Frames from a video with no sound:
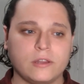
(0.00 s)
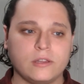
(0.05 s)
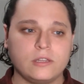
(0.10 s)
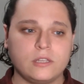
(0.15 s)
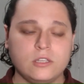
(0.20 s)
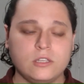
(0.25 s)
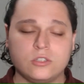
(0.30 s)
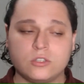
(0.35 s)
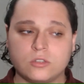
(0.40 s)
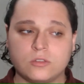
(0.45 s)

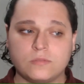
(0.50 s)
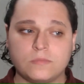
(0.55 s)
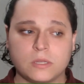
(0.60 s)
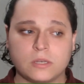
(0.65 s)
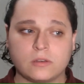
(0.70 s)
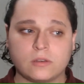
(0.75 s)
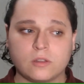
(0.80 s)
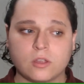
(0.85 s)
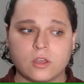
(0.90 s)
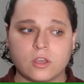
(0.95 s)
He's
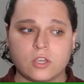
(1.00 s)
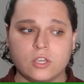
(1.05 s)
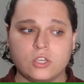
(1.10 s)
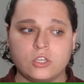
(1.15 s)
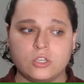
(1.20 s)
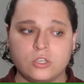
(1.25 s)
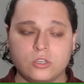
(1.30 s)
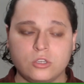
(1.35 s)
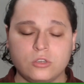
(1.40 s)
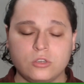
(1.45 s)
been a
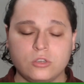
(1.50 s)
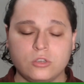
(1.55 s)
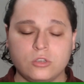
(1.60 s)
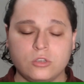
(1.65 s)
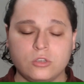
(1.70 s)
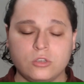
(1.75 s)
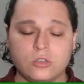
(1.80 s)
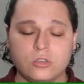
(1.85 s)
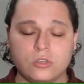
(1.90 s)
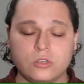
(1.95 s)
huge,
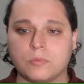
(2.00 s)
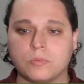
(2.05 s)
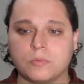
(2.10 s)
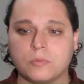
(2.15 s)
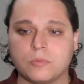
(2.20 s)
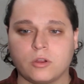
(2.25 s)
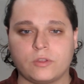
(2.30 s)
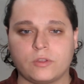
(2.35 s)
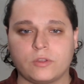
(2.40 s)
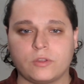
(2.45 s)
huge part of
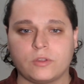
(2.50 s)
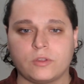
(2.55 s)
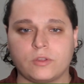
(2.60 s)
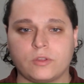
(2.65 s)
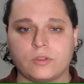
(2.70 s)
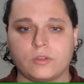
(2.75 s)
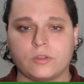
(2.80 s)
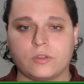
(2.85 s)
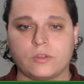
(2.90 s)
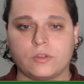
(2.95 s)
their
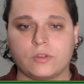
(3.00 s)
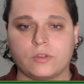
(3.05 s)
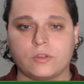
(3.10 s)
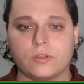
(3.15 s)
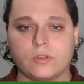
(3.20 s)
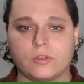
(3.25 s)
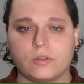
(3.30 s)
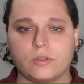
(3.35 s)
playoff runs.